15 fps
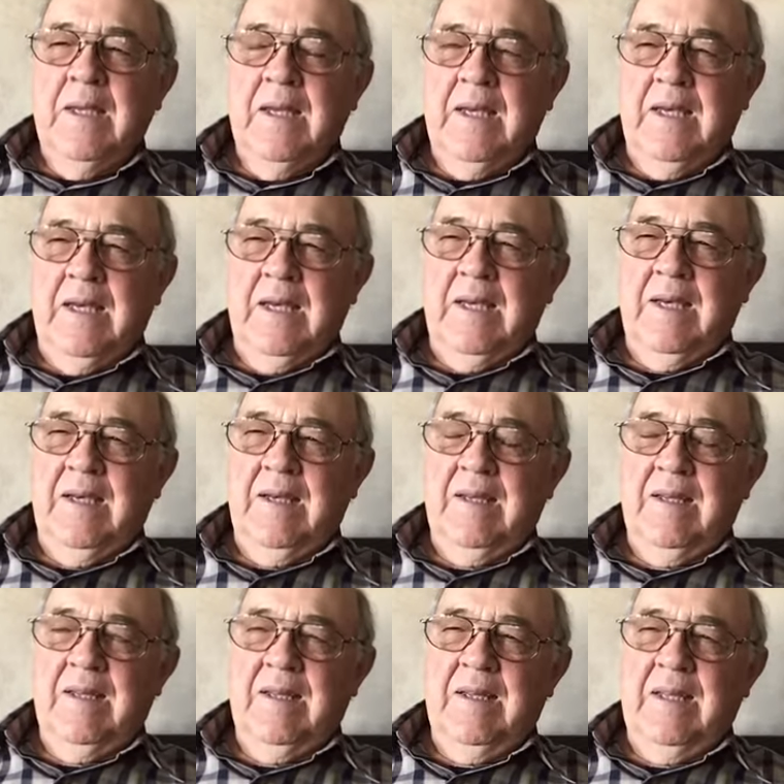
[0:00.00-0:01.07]

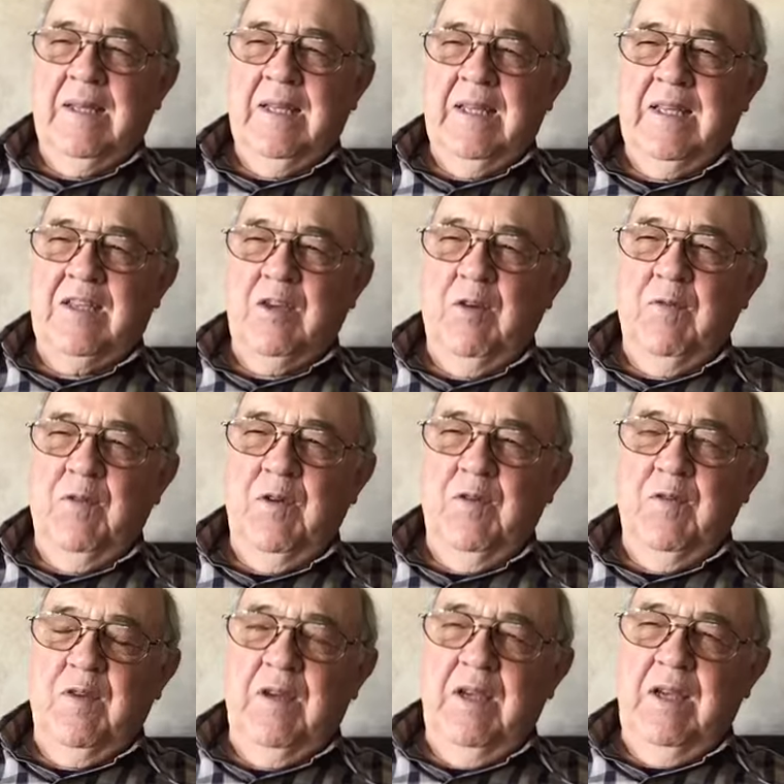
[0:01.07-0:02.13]
And so if
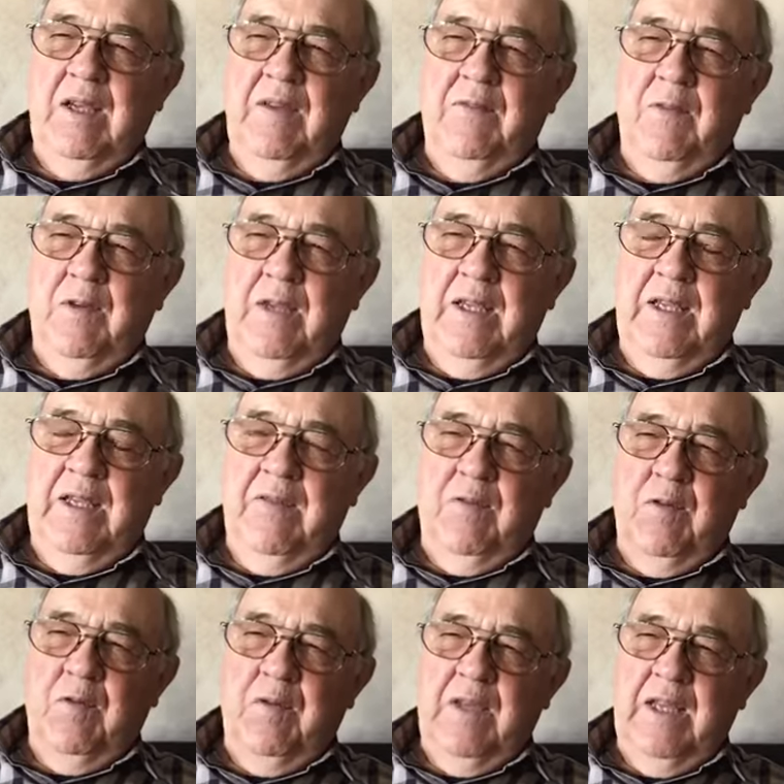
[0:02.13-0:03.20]
you
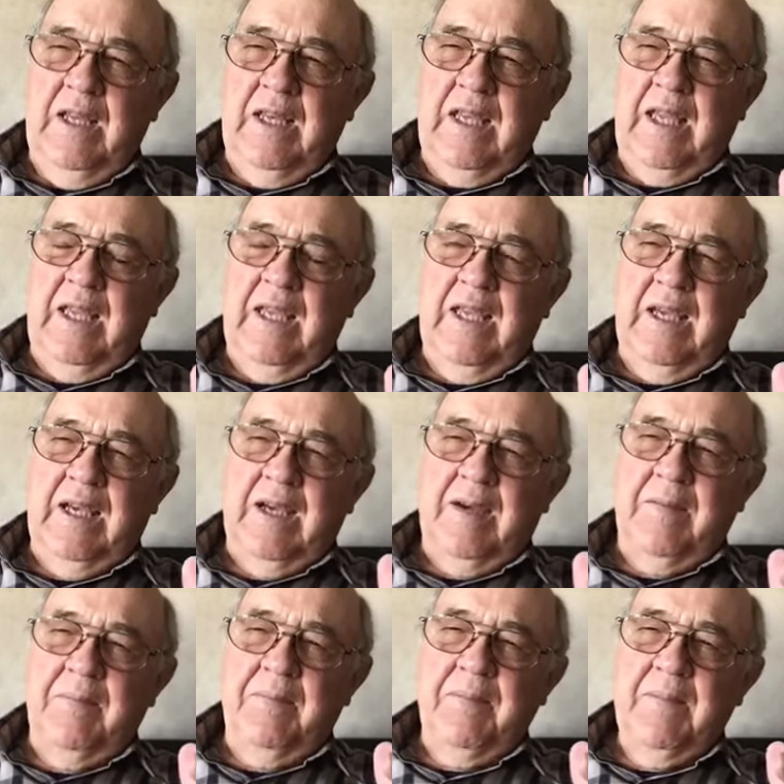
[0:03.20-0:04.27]
get a
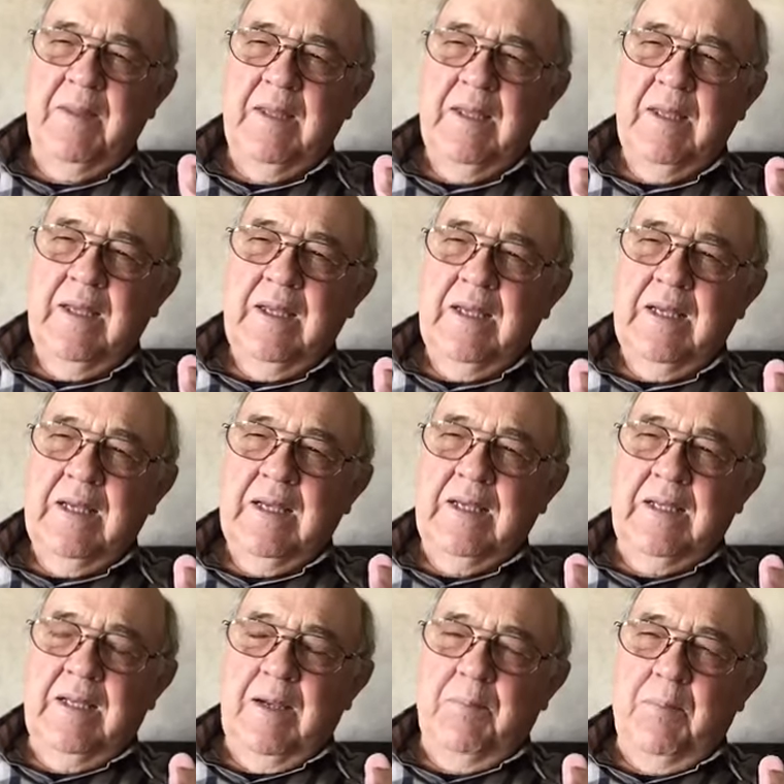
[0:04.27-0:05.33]

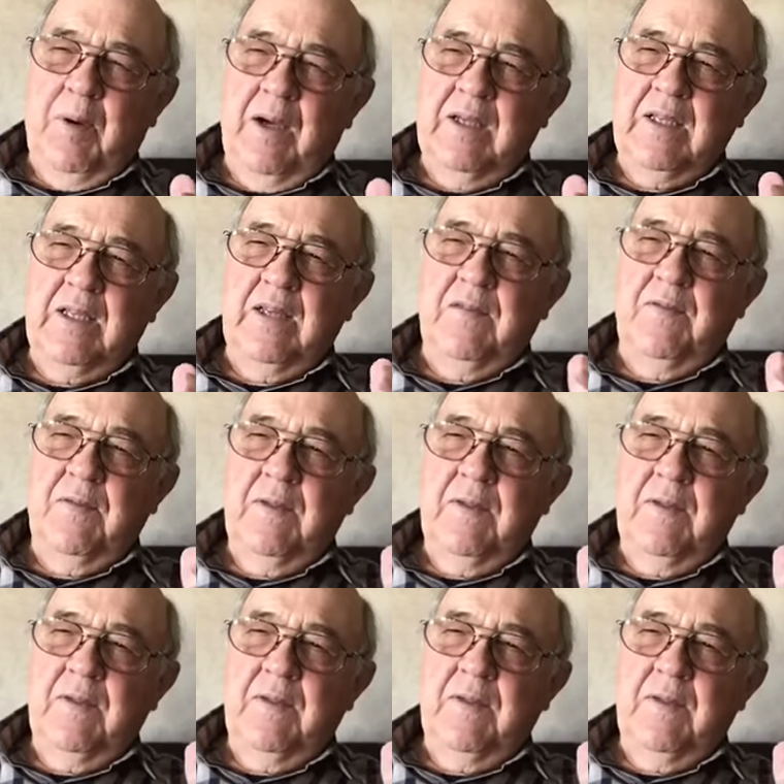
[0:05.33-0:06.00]
positive